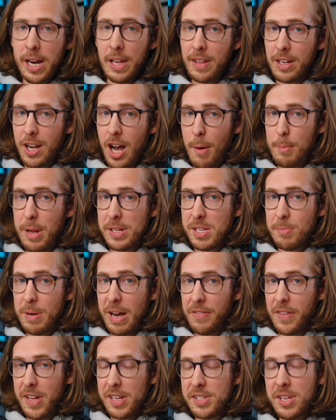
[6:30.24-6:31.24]
get the comments
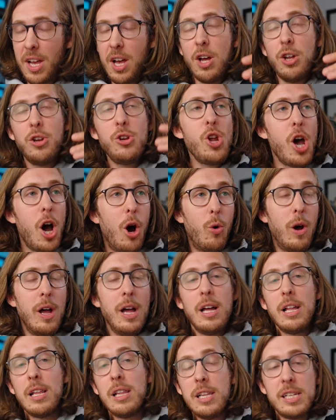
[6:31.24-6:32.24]
about this, no,
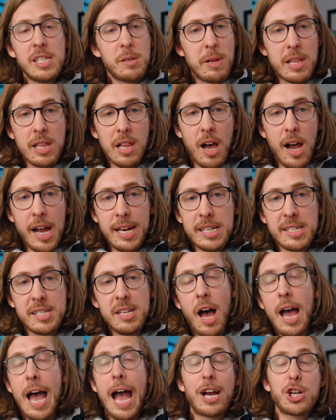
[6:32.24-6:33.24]
Elizabeth Line is
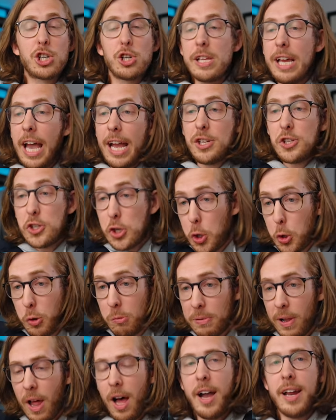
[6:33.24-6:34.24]
not actually a
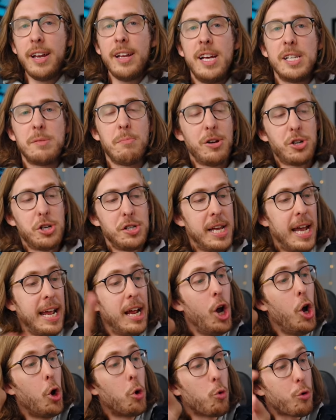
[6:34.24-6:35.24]
tube line as much as a
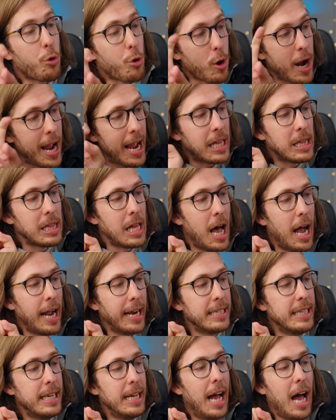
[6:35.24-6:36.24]
rail
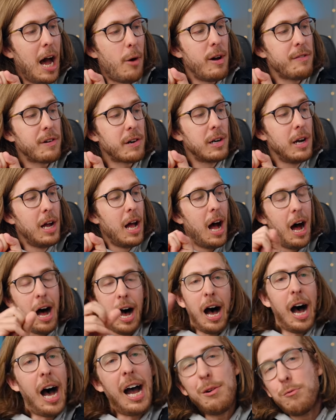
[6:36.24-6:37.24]
line. However,
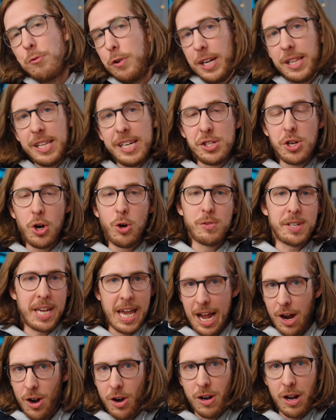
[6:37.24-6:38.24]
I really don't
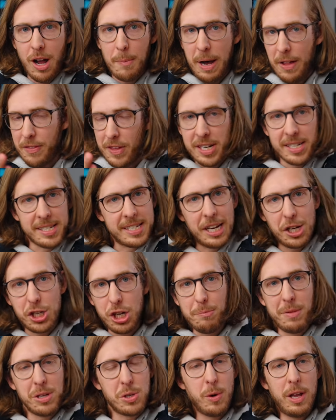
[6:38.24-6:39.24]
care about the
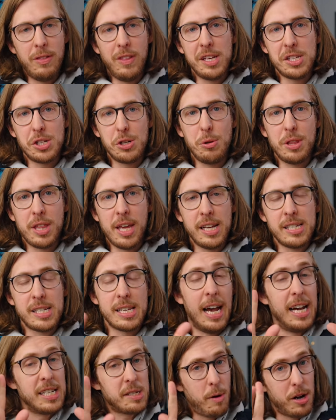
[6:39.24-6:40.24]
distinction between these two things
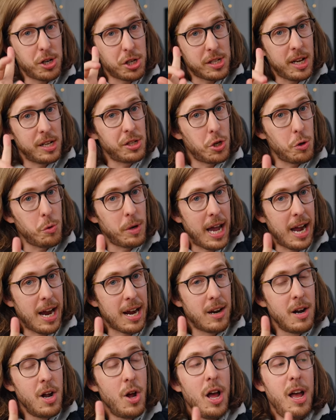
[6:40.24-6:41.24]
as much as I do
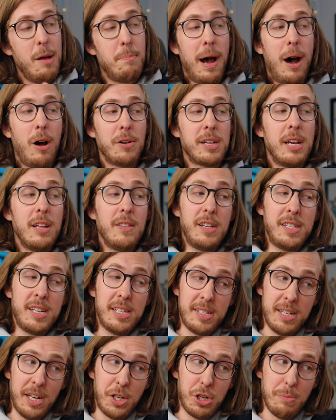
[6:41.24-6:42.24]
care about the
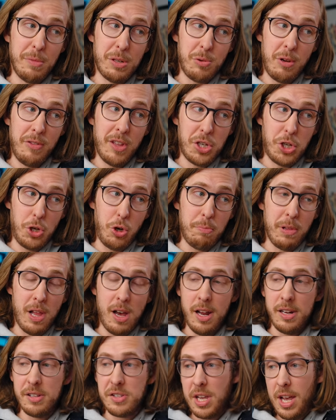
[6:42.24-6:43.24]
distinction between the tube
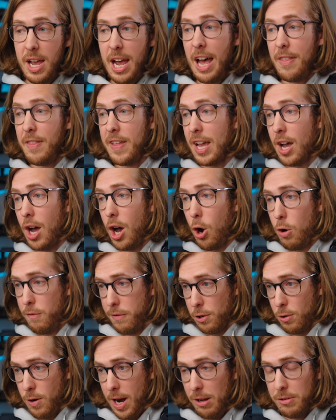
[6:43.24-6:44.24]
lines and the
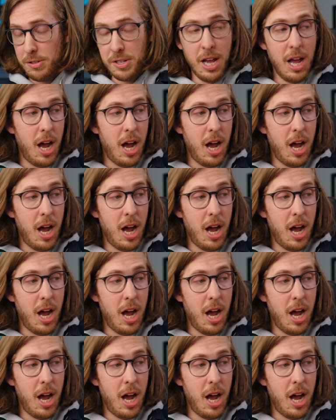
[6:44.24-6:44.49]
overground.